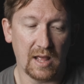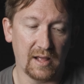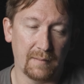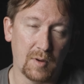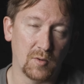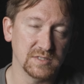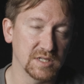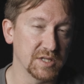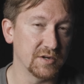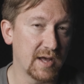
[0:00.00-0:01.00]
I'm always
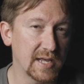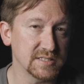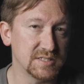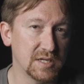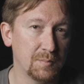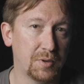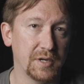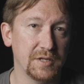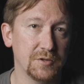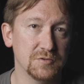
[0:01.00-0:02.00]
a little hesitant
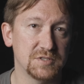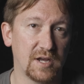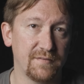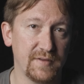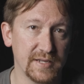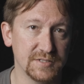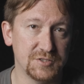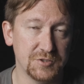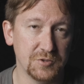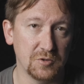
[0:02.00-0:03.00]
putting new stuff
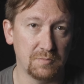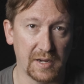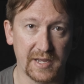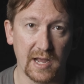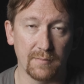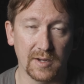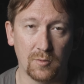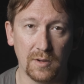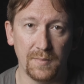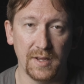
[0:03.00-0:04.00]
into my camera
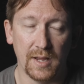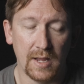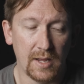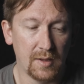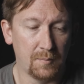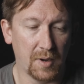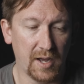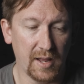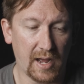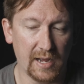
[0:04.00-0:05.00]
equipment,
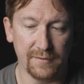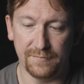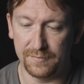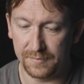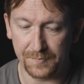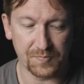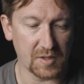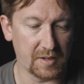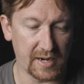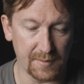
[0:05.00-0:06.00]
but I've
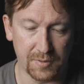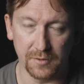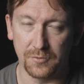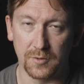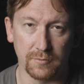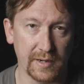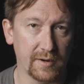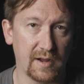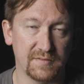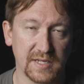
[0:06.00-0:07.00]
kind of put it through the
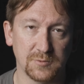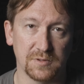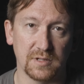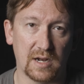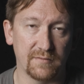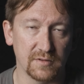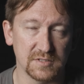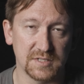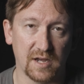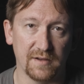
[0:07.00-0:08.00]
ringer. I've tested with a lot of other
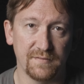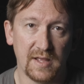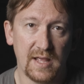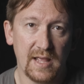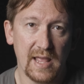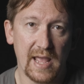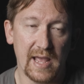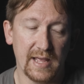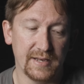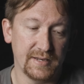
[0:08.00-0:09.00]
stuff,
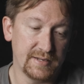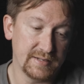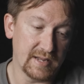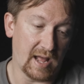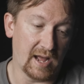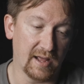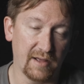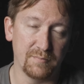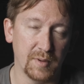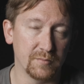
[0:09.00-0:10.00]
and
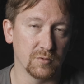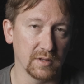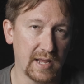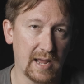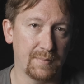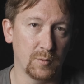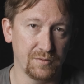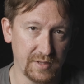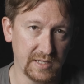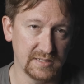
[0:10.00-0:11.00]
I've been really happy
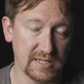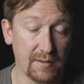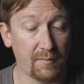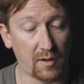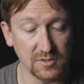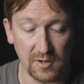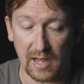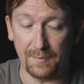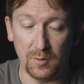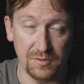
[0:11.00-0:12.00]
with these. I'm also
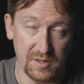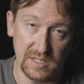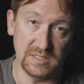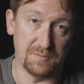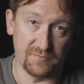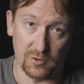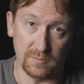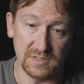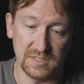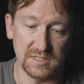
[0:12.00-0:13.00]
happy with these
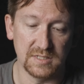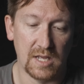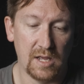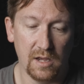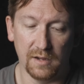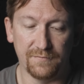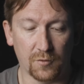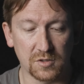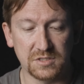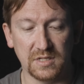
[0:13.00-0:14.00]
performances.
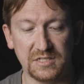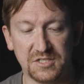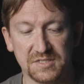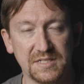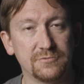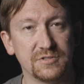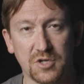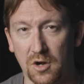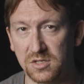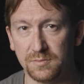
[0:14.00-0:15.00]
Unfortunately, just these
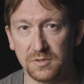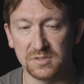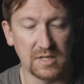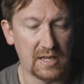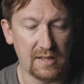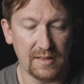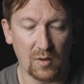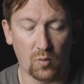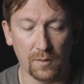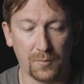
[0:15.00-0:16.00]
rechargeables,
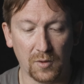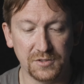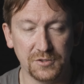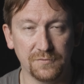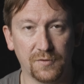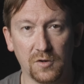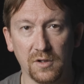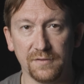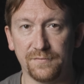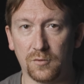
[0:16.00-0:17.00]
that 1.2
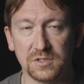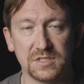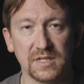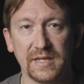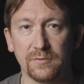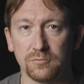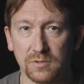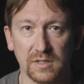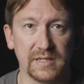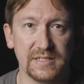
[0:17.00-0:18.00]
volt, unfortunately,
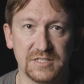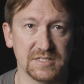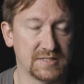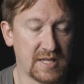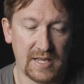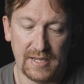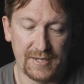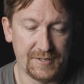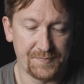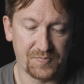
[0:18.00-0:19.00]
really it
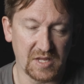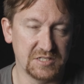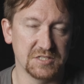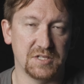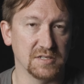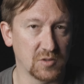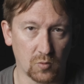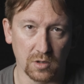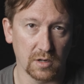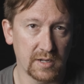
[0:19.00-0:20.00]
just doesn't
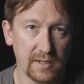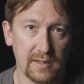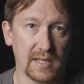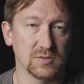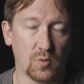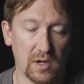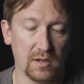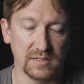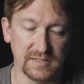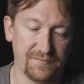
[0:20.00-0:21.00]
work as
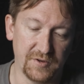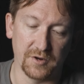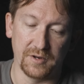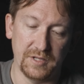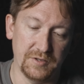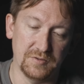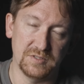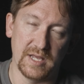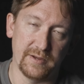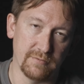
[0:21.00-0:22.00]
well as if you're going to
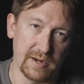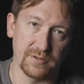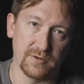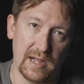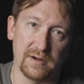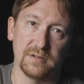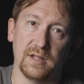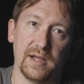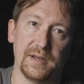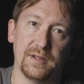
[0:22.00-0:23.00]
use a regular
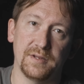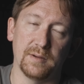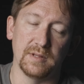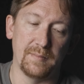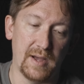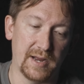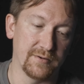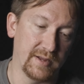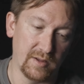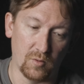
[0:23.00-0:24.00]
alkaline AA
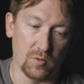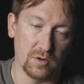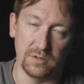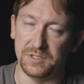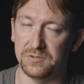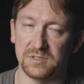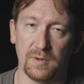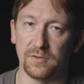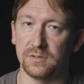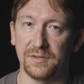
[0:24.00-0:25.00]
battery or use
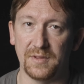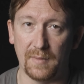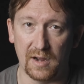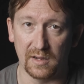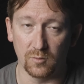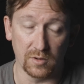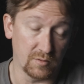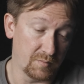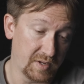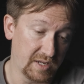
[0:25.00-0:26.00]
some other lithium ion,
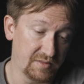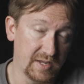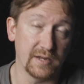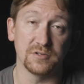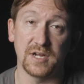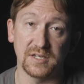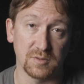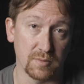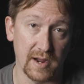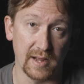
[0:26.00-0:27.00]
whether it be the
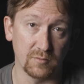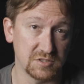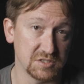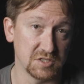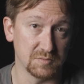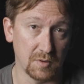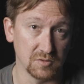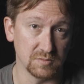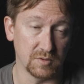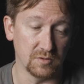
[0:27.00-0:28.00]
Energizer brand, which is
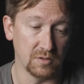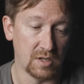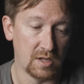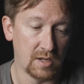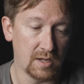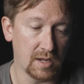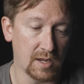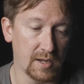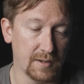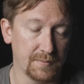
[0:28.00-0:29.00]
disposable,
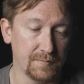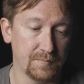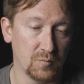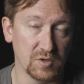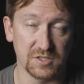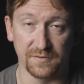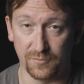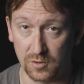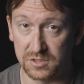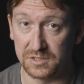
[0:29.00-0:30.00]
which
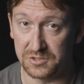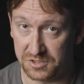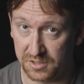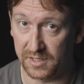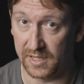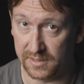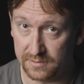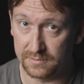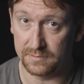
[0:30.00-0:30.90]
unfortunately you should get,